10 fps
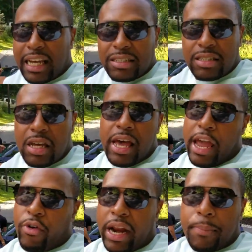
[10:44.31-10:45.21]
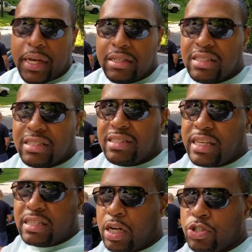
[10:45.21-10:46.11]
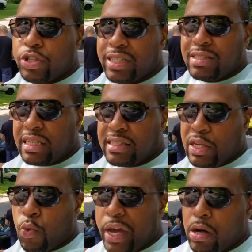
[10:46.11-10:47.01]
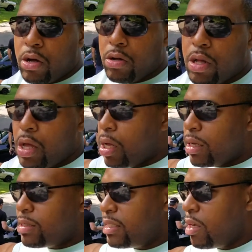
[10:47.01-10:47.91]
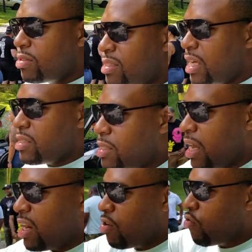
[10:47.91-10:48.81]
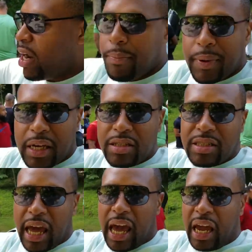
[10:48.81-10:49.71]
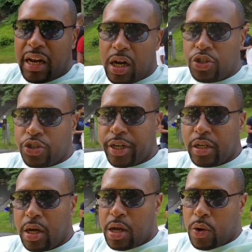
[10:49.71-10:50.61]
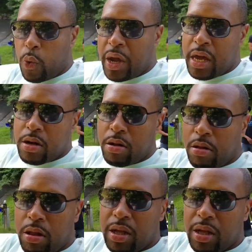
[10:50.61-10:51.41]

six, it ran up against the 660 wheel Z06 and it ran up against the 800 wheel